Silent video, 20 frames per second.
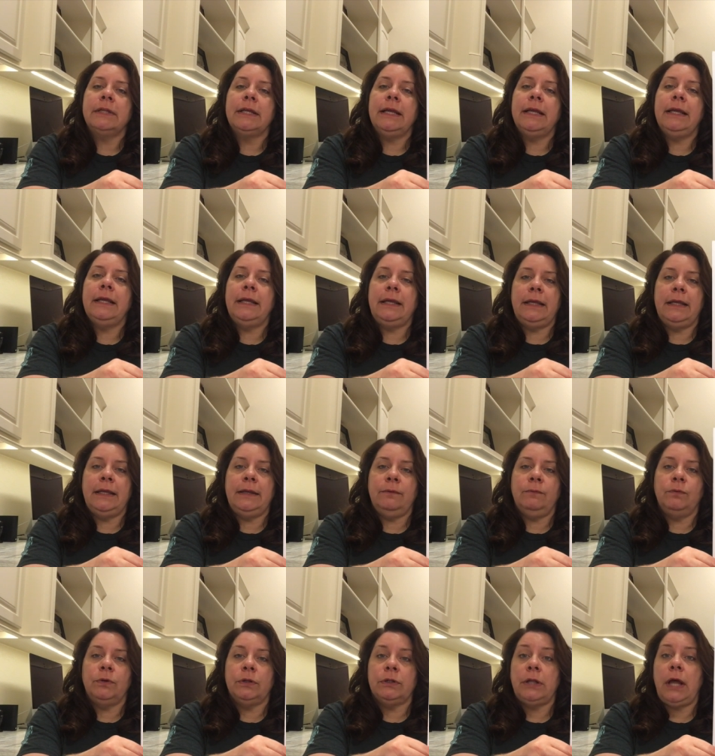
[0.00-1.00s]
it, it
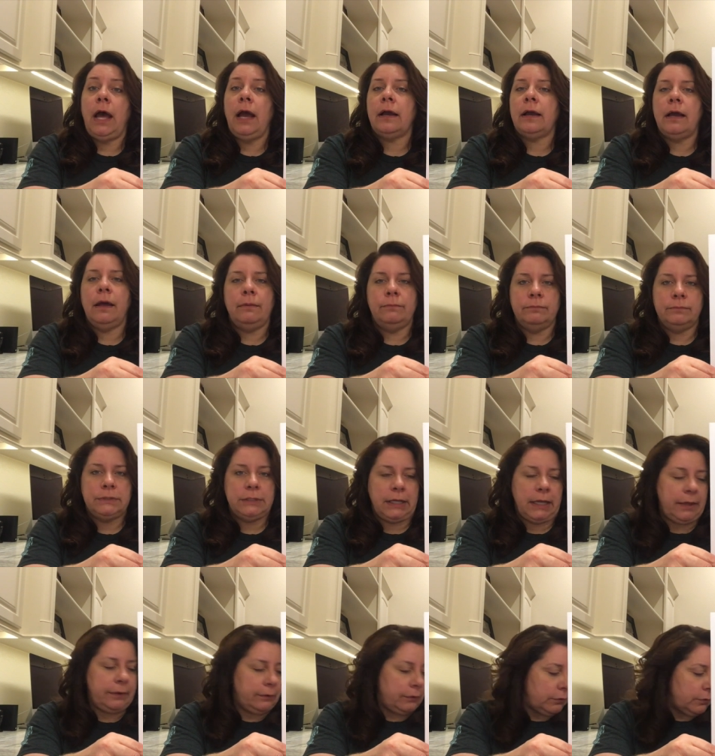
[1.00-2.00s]
will not come
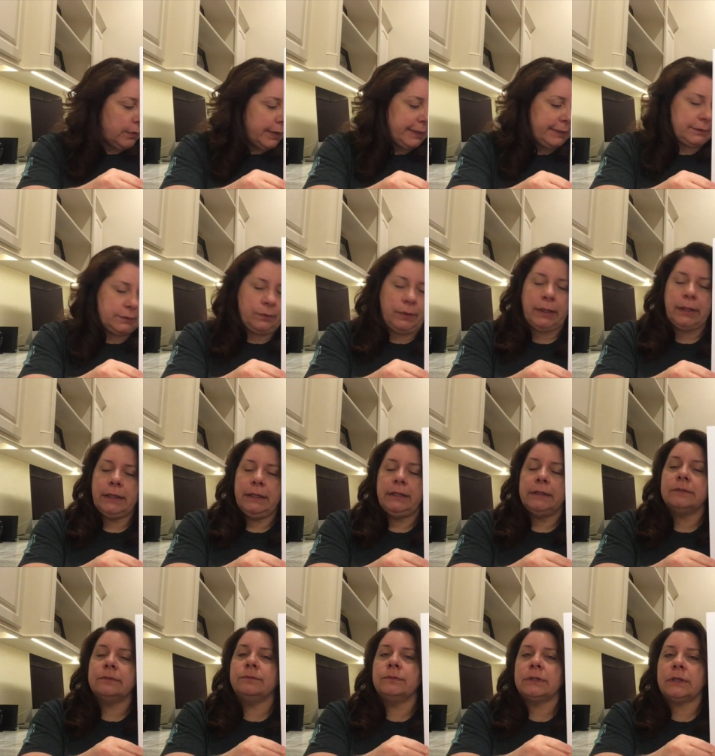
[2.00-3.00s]
together quite as quickly
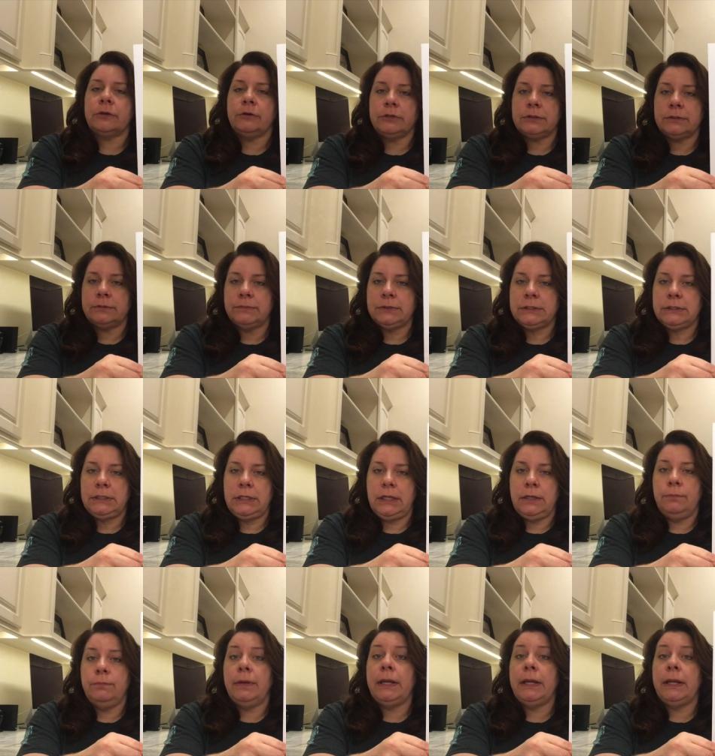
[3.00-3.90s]
as Christmas did,